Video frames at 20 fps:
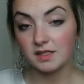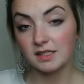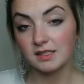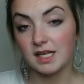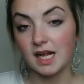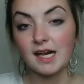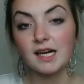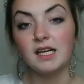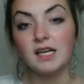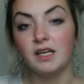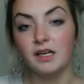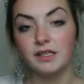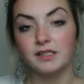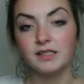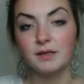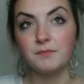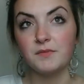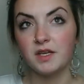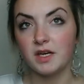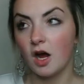exactly like
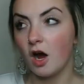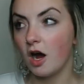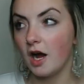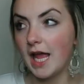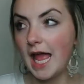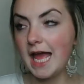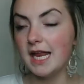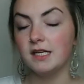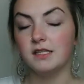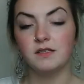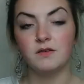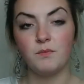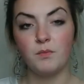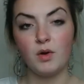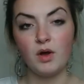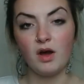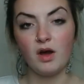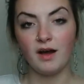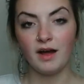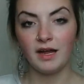something high end,
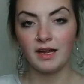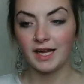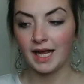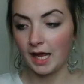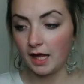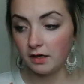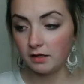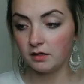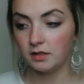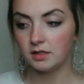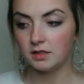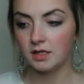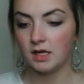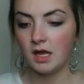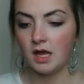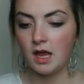but I can't